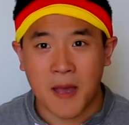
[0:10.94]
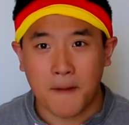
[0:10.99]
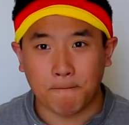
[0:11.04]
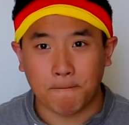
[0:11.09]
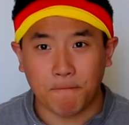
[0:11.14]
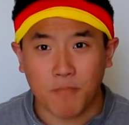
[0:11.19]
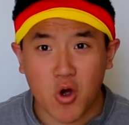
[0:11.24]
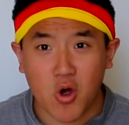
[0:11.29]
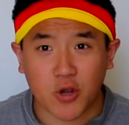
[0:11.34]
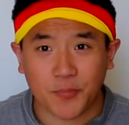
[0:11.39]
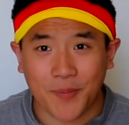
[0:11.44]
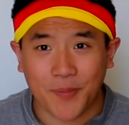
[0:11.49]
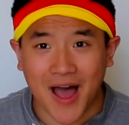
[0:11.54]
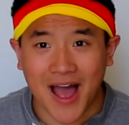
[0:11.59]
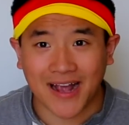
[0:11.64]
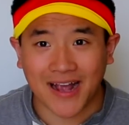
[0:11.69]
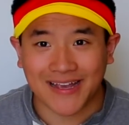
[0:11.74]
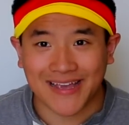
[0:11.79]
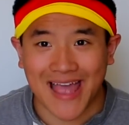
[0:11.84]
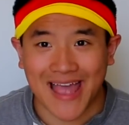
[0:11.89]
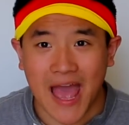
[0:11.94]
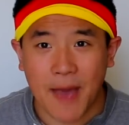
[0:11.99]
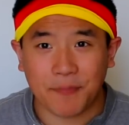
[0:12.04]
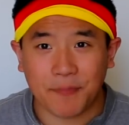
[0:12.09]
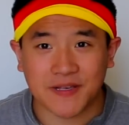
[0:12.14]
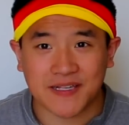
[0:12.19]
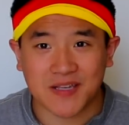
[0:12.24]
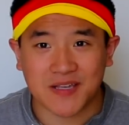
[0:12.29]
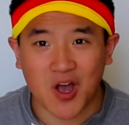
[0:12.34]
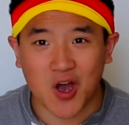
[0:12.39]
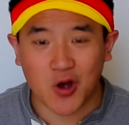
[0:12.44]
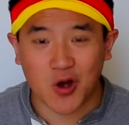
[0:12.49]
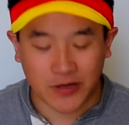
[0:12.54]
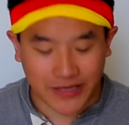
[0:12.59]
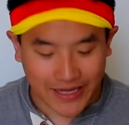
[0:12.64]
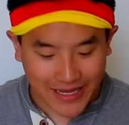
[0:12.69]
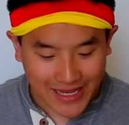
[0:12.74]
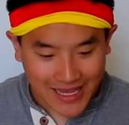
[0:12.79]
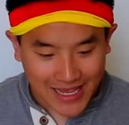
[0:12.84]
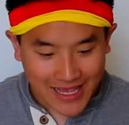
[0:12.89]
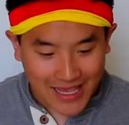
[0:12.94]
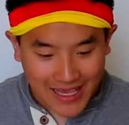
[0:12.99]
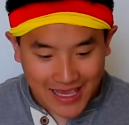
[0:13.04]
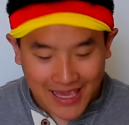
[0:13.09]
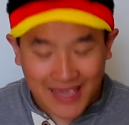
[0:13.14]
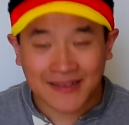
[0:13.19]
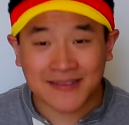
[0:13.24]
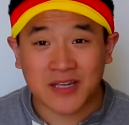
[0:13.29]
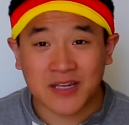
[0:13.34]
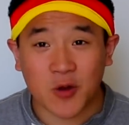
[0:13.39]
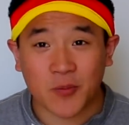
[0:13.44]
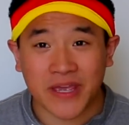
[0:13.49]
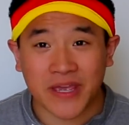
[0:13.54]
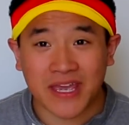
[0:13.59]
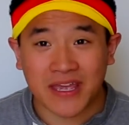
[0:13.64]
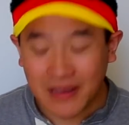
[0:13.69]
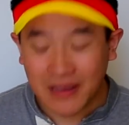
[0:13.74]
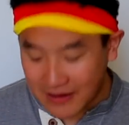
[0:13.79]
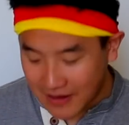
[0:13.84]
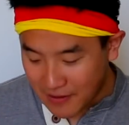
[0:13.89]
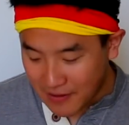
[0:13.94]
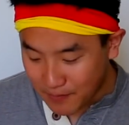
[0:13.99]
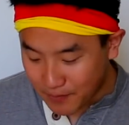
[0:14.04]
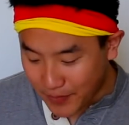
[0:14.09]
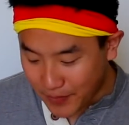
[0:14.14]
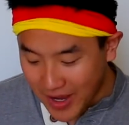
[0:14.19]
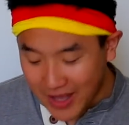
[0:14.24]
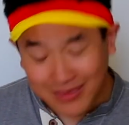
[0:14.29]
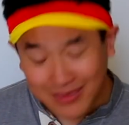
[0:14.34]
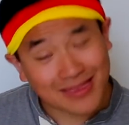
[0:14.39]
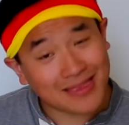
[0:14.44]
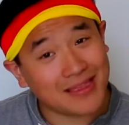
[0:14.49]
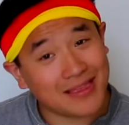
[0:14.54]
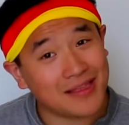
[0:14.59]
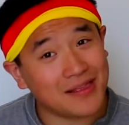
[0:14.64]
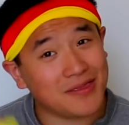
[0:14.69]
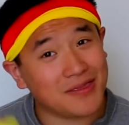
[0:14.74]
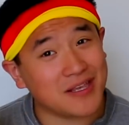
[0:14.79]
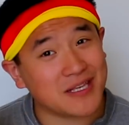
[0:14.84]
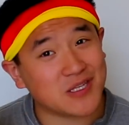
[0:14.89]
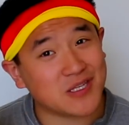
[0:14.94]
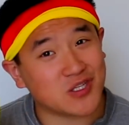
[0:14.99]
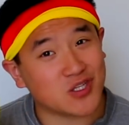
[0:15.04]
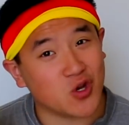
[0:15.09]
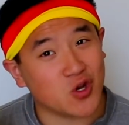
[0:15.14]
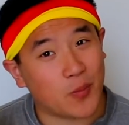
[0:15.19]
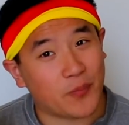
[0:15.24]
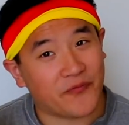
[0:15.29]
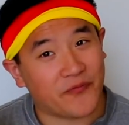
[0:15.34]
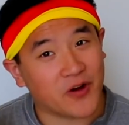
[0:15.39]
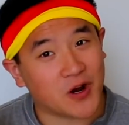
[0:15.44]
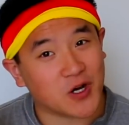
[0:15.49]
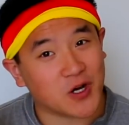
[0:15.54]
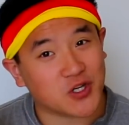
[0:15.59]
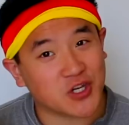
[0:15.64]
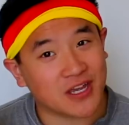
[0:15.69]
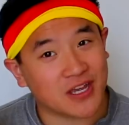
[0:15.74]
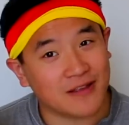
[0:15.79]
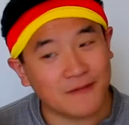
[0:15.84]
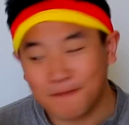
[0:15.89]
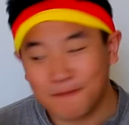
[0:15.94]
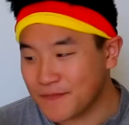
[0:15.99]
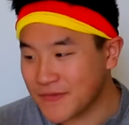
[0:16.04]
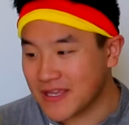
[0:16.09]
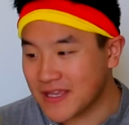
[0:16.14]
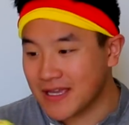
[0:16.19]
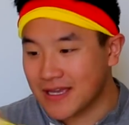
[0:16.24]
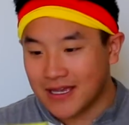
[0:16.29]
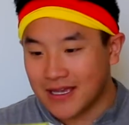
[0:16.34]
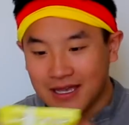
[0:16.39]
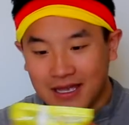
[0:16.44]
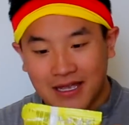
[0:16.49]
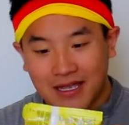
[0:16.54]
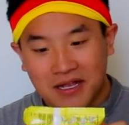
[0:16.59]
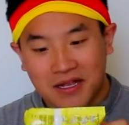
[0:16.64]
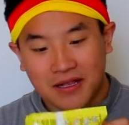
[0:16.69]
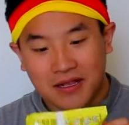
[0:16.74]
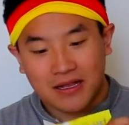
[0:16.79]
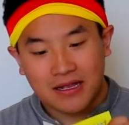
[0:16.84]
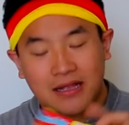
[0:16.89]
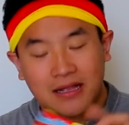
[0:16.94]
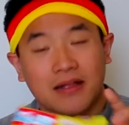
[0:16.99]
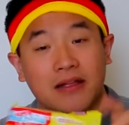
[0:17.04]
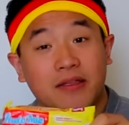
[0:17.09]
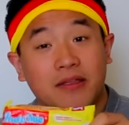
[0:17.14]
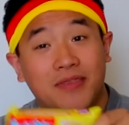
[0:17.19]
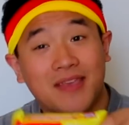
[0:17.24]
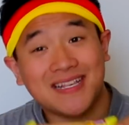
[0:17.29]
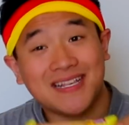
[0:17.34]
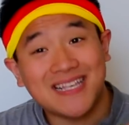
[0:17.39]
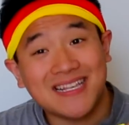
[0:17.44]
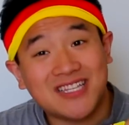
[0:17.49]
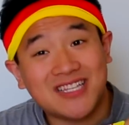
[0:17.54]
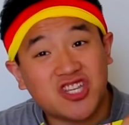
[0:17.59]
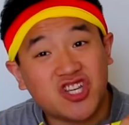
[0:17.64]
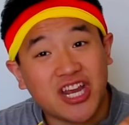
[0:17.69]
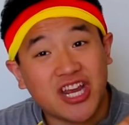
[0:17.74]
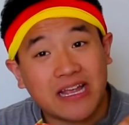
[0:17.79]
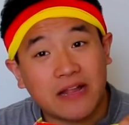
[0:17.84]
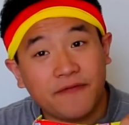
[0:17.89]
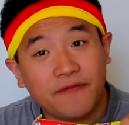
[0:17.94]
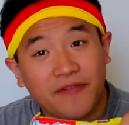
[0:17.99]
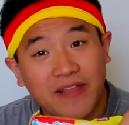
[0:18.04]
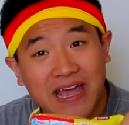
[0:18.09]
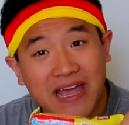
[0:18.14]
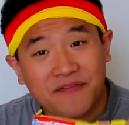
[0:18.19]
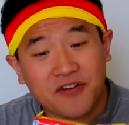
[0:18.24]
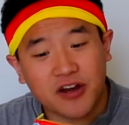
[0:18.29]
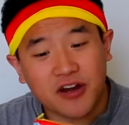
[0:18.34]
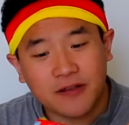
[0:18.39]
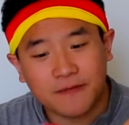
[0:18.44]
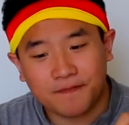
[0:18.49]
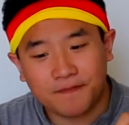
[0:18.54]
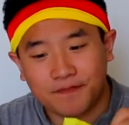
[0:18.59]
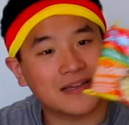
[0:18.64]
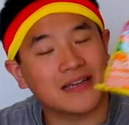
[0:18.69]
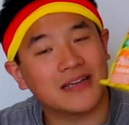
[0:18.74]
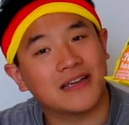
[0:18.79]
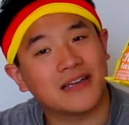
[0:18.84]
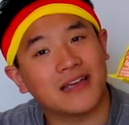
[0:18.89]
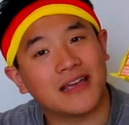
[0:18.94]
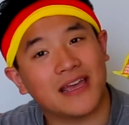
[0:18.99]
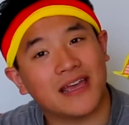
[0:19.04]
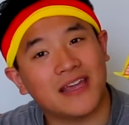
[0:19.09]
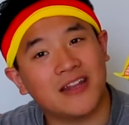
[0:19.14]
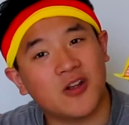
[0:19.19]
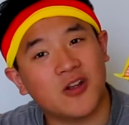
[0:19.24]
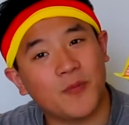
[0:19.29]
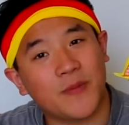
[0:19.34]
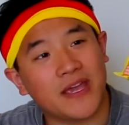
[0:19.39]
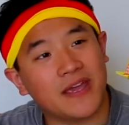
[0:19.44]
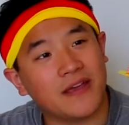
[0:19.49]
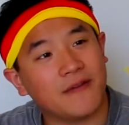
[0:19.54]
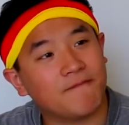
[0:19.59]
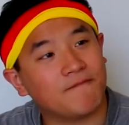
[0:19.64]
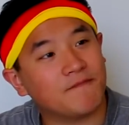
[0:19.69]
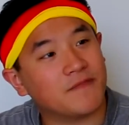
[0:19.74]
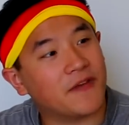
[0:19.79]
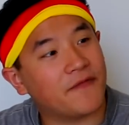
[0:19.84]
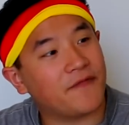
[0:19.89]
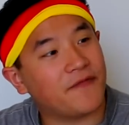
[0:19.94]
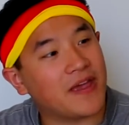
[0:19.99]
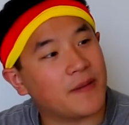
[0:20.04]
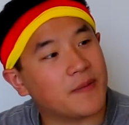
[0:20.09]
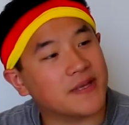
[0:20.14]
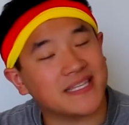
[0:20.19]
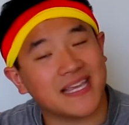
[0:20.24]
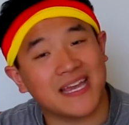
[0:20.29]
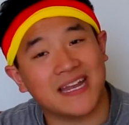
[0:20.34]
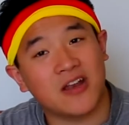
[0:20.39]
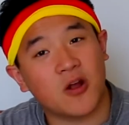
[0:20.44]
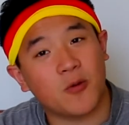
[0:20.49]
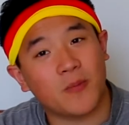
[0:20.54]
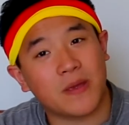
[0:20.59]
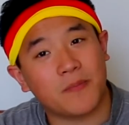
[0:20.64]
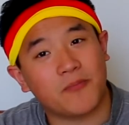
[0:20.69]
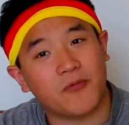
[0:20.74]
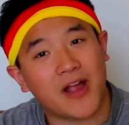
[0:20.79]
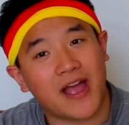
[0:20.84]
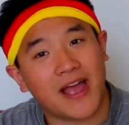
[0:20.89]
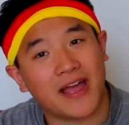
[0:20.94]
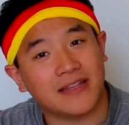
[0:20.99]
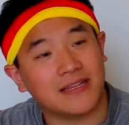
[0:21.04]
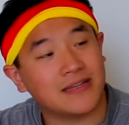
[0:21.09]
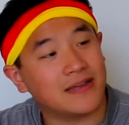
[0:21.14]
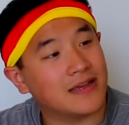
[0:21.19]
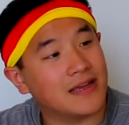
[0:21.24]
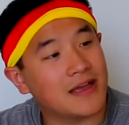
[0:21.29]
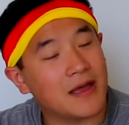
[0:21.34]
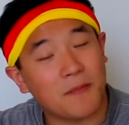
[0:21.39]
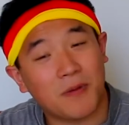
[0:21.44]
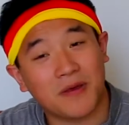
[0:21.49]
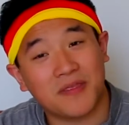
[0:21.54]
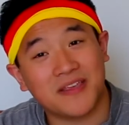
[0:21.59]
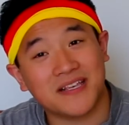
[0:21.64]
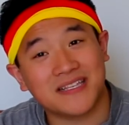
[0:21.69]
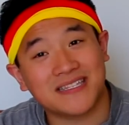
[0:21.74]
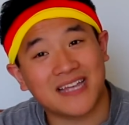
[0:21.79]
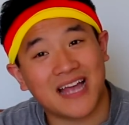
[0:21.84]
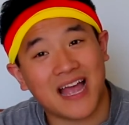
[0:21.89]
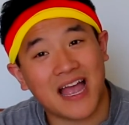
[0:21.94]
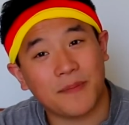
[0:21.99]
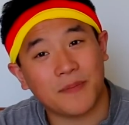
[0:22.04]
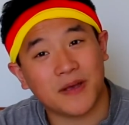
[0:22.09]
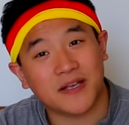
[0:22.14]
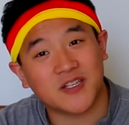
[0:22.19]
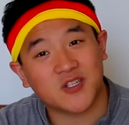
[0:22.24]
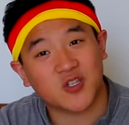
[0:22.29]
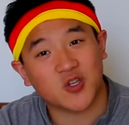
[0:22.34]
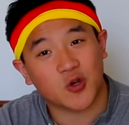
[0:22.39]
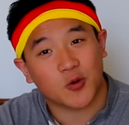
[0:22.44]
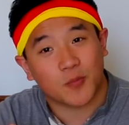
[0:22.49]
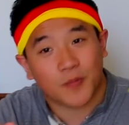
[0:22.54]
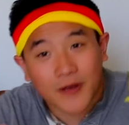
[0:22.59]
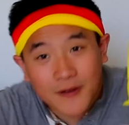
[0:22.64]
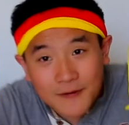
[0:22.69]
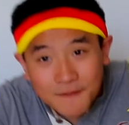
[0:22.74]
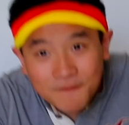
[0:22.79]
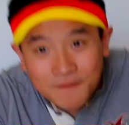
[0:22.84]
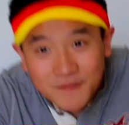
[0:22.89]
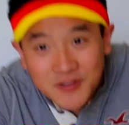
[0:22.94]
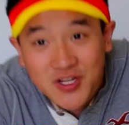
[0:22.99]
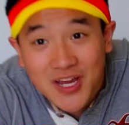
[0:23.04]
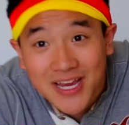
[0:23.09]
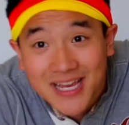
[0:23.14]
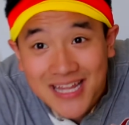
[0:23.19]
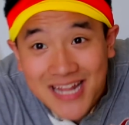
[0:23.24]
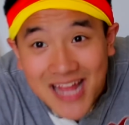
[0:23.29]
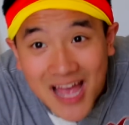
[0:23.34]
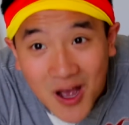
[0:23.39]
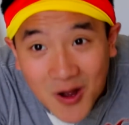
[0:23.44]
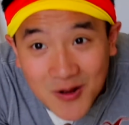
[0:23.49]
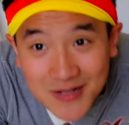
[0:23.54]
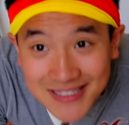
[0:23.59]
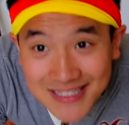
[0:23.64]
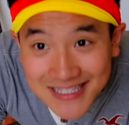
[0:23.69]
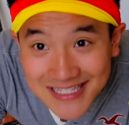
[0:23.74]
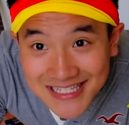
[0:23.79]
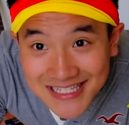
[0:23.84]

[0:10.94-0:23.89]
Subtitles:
Mukbang episode! Indomie, but the soup version. This is chicken flavored Indomie, the famous Indomie brand, but this time a soup. Check it out.